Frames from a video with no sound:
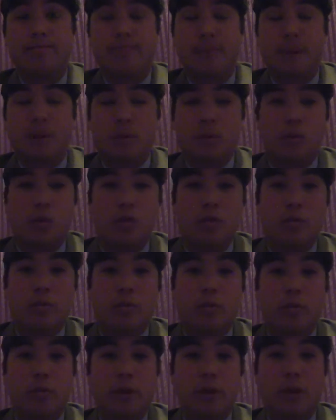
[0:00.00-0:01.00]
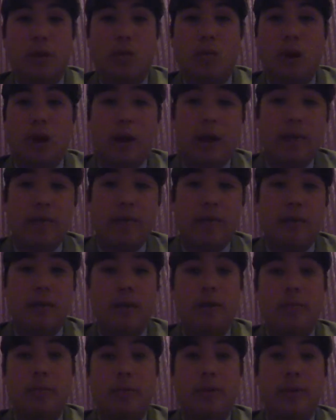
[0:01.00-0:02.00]
the Rose Bowl being whatever
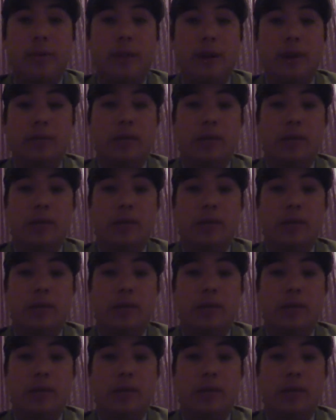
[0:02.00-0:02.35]
and been there,